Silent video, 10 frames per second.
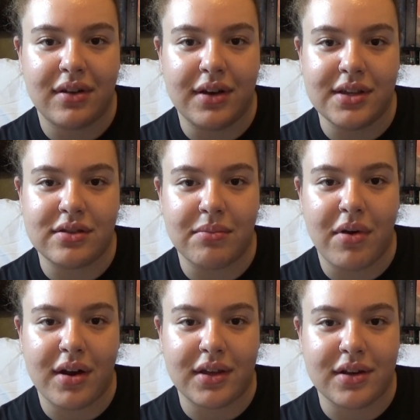And he's
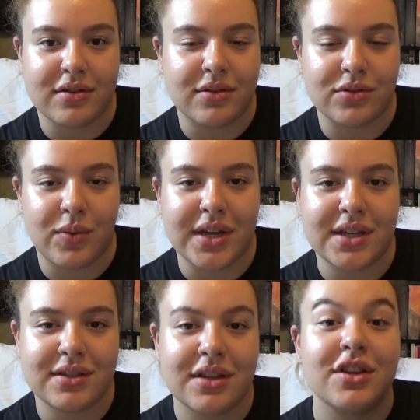demonic in his own
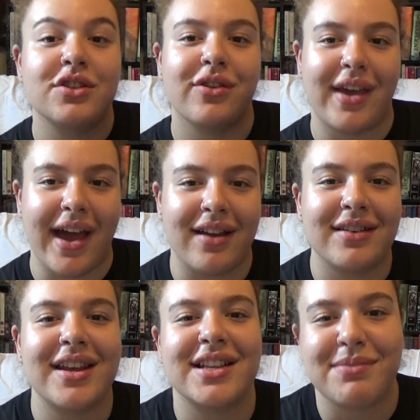ways. So yeah,
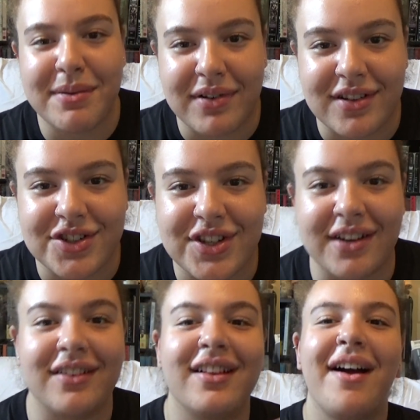it's my brother's
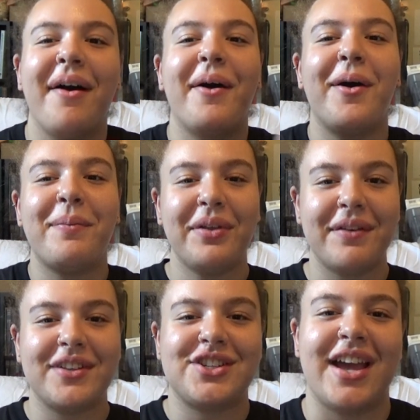channel. Hope you
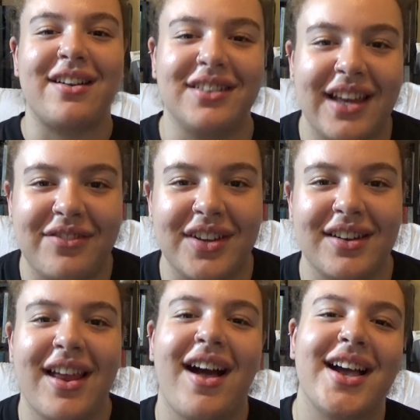love the channel,
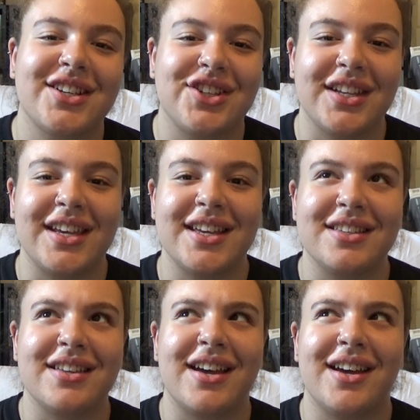Devin. Actually,
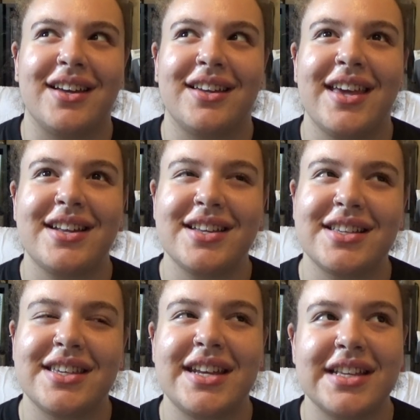his he
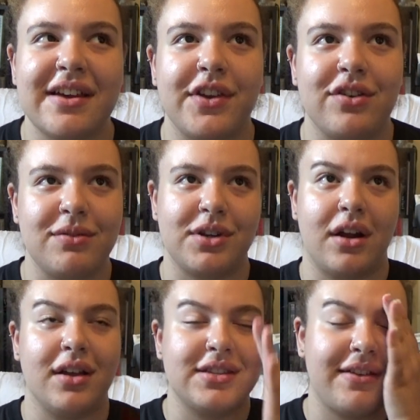does have a YouTube
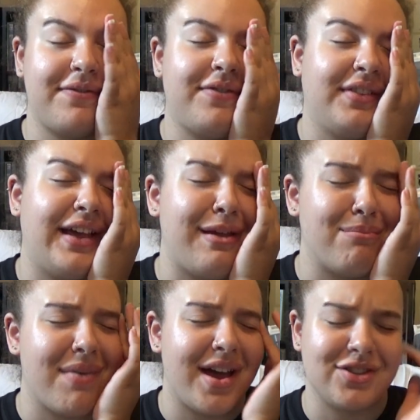channel. It's like
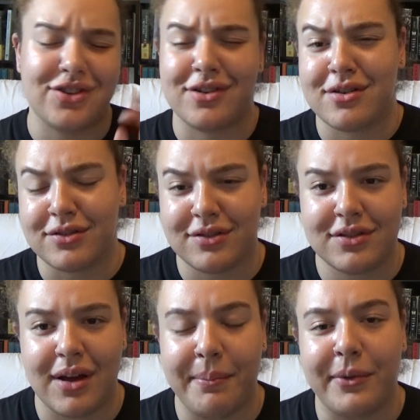Flame Master
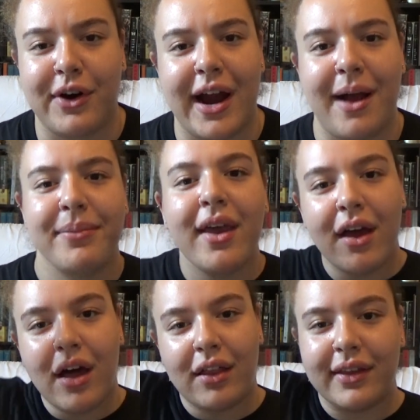some crap.
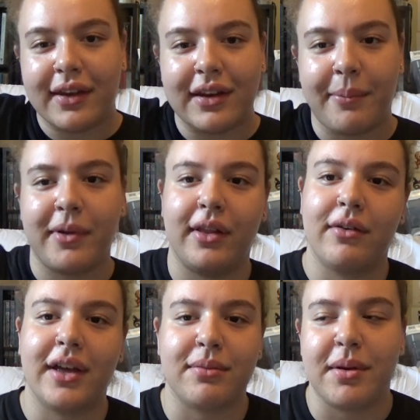I'll link it down below
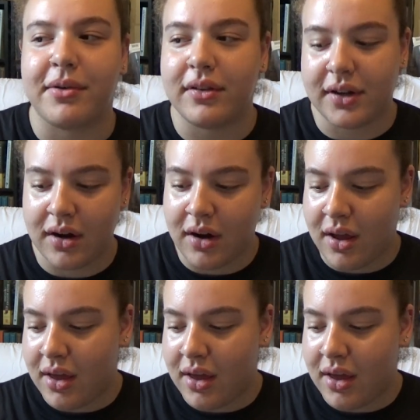because that's my brother.